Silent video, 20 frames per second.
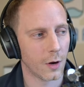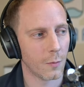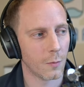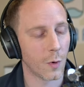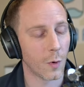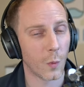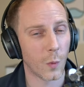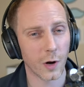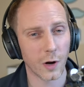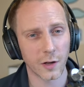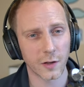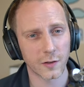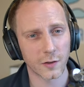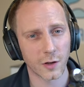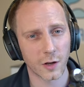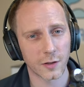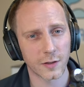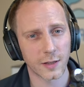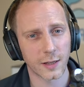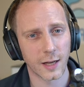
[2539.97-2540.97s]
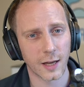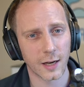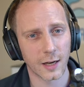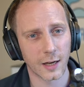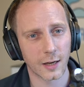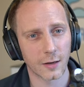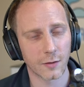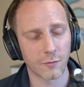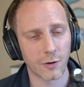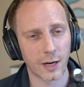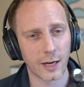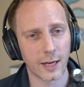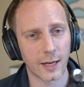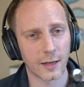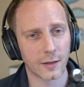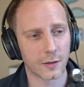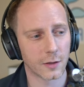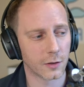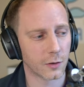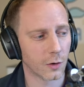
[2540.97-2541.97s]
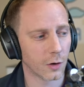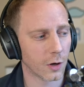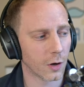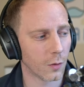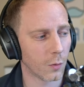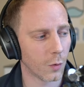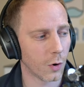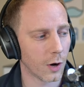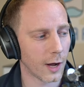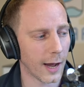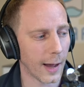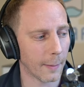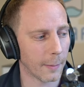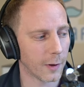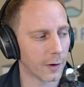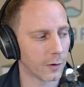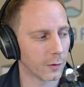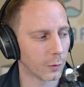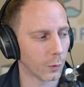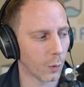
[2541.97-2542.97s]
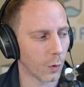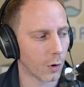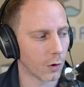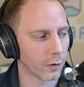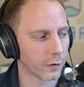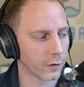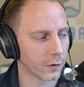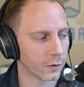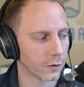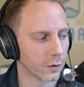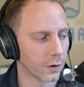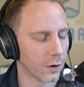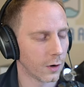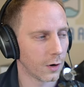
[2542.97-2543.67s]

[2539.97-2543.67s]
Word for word: But when I started getting really into Docker, what happened was